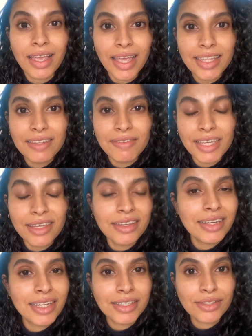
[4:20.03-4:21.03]
Anyway,
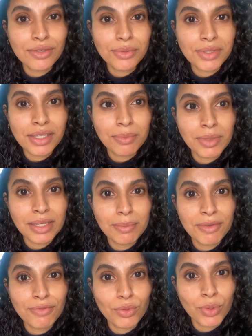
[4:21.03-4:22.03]
let's cook something
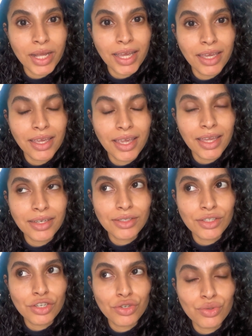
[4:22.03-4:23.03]
before I get
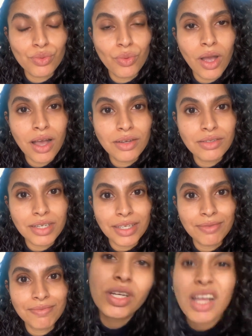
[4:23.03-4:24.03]
too
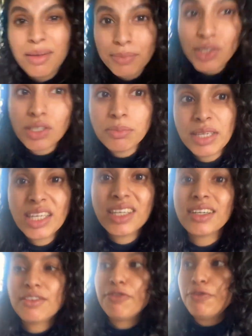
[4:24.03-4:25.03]
hungry. I'm gonna
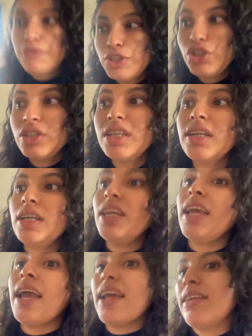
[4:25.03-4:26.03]
make fish
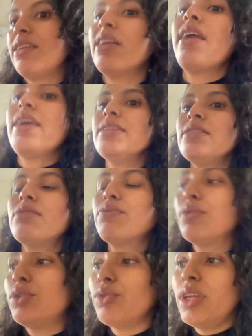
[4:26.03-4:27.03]
curry and rice
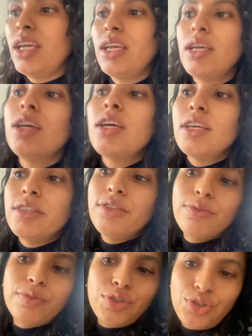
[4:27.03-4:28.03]
for today.
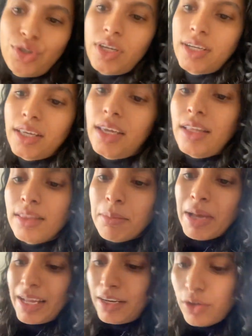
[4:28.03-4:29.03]
So fish curry in the
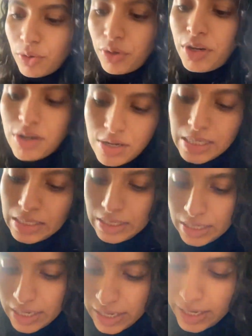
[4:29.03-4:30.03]
Mangalorean
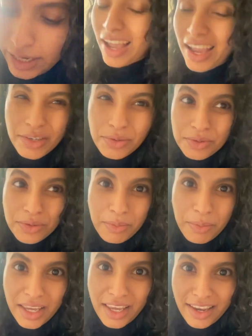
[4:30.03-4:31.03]
style. I don't know to
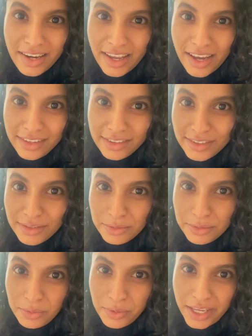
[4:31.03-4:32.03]
make any other
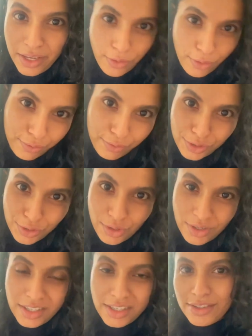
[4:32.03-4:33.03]
way of fish
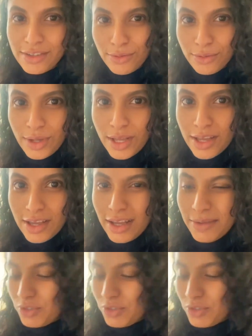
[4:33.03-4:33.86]
curry, so I'm